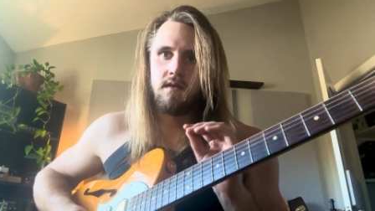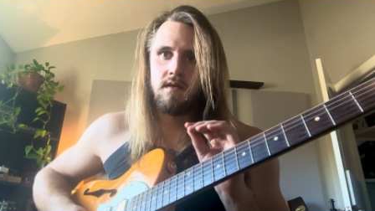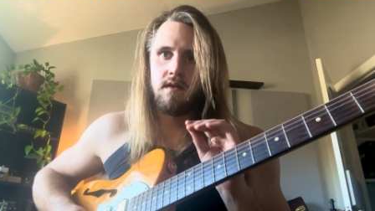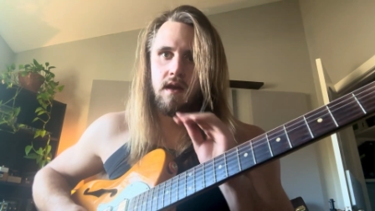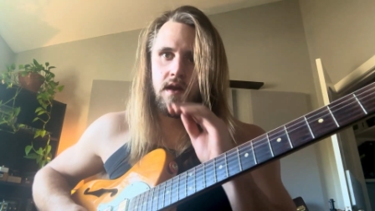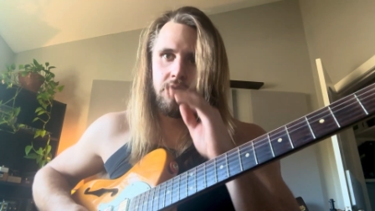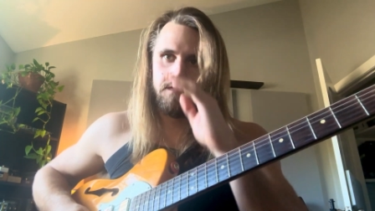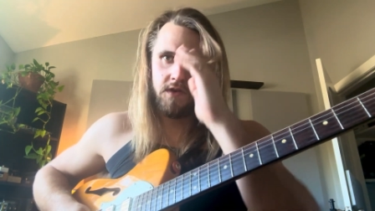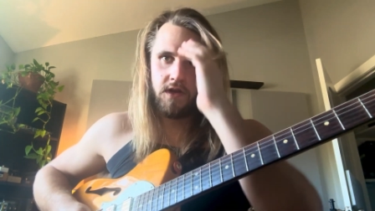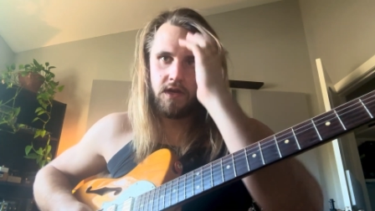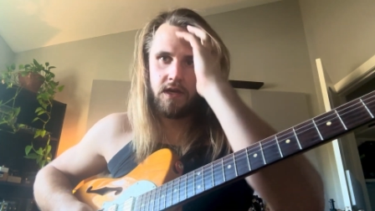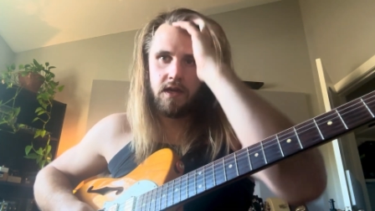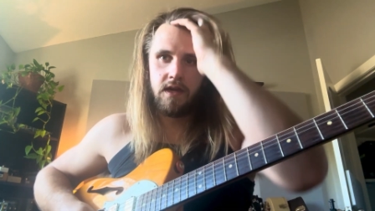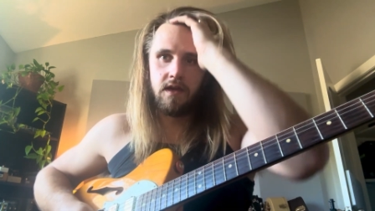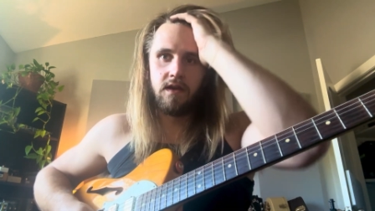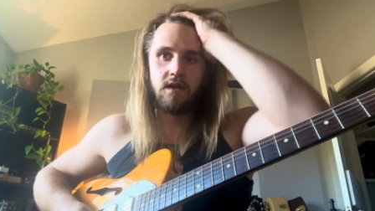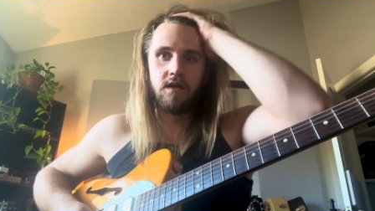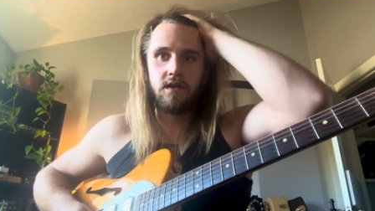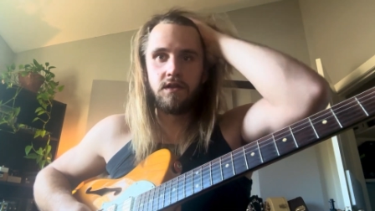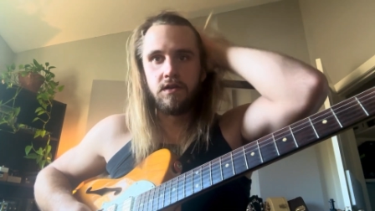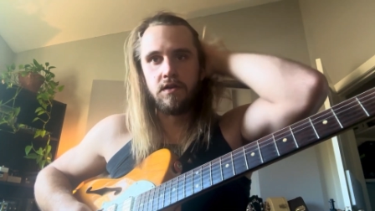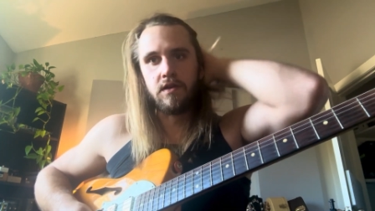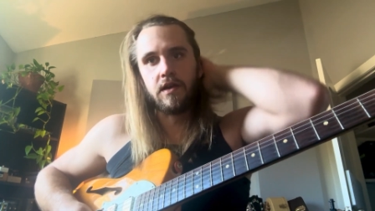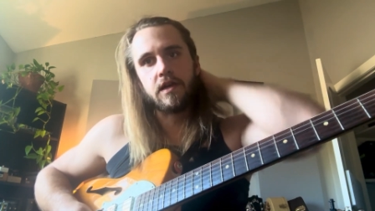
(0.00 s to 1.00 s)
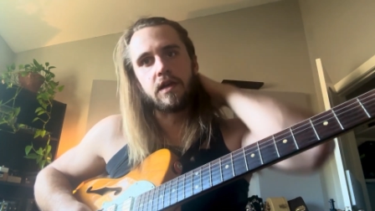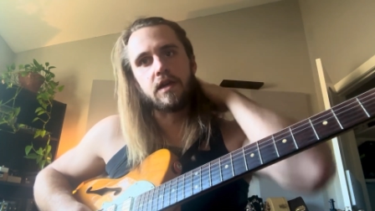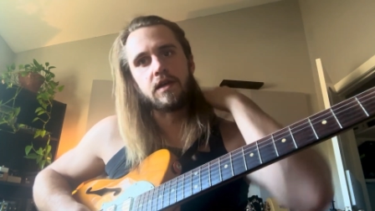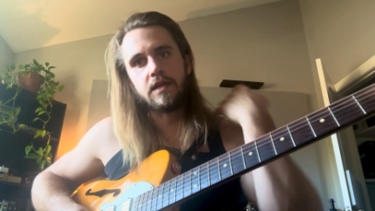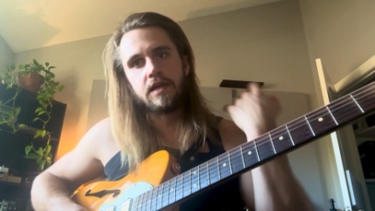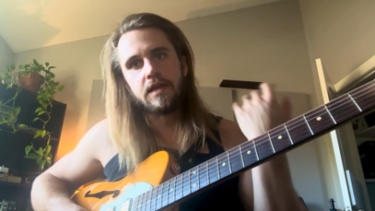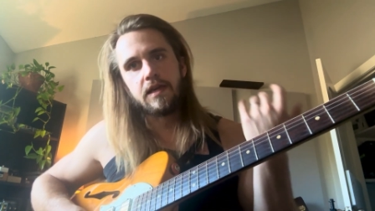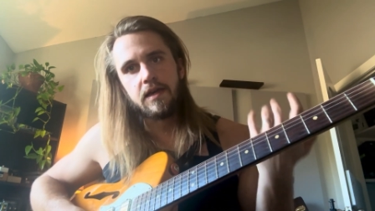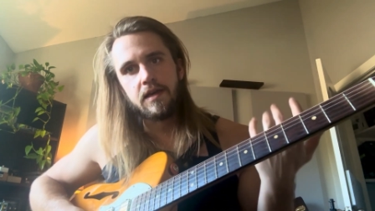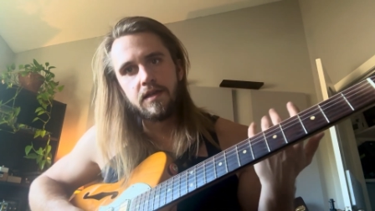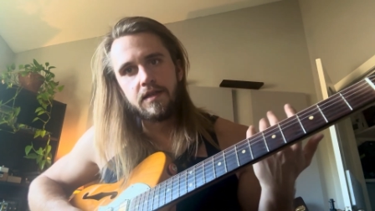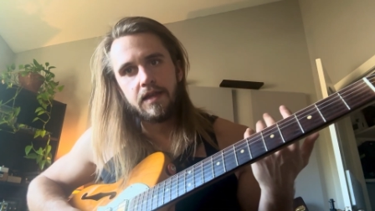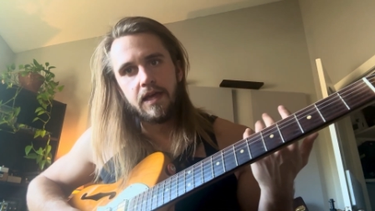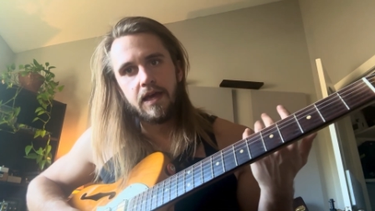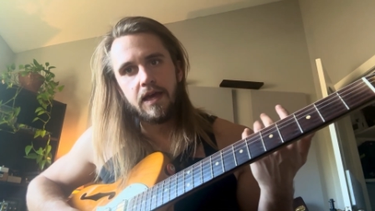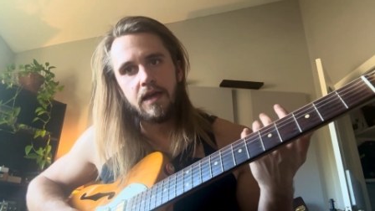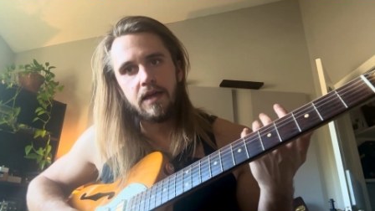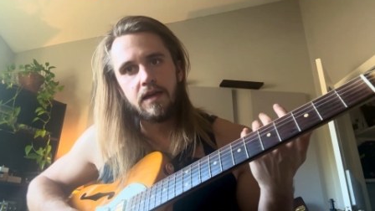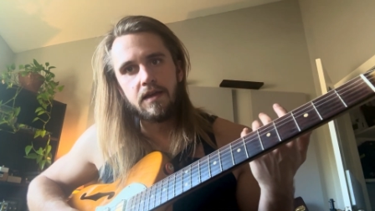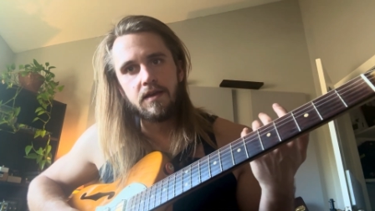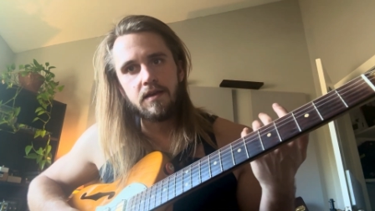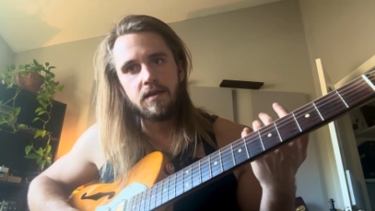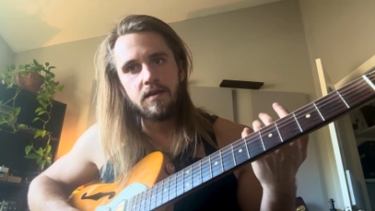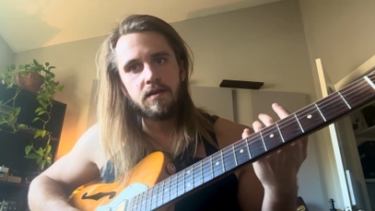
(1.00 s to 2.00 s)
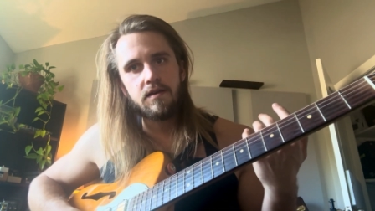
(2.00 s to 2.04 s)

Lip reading: every key, you could do like a key a day.